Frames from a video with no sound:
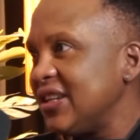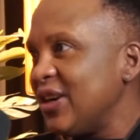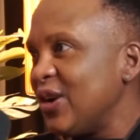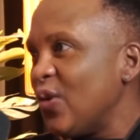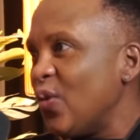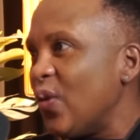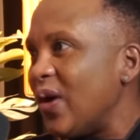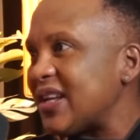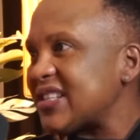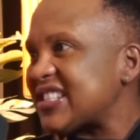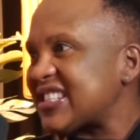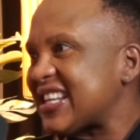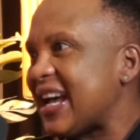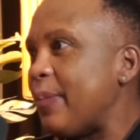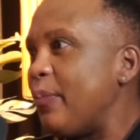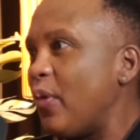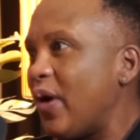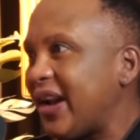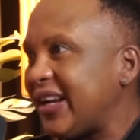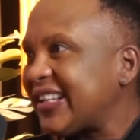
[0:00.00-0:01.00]
where
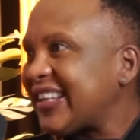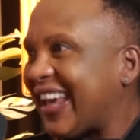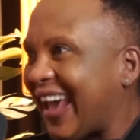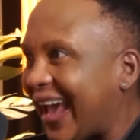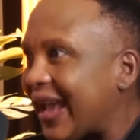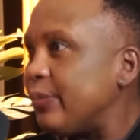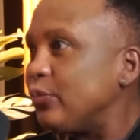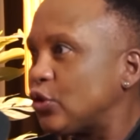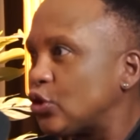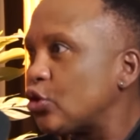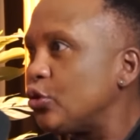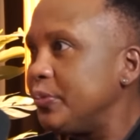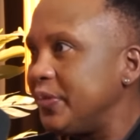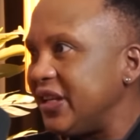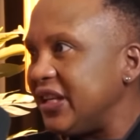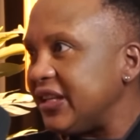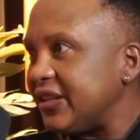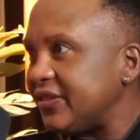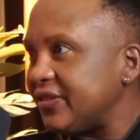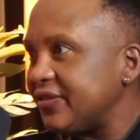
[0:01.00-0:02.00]
someone came to
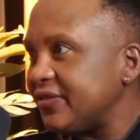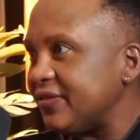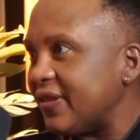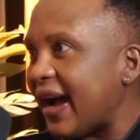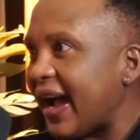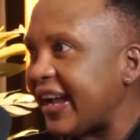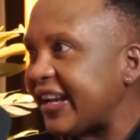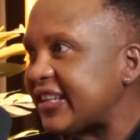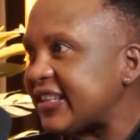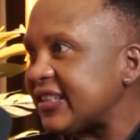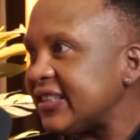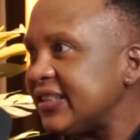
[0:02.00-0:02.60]
me, right?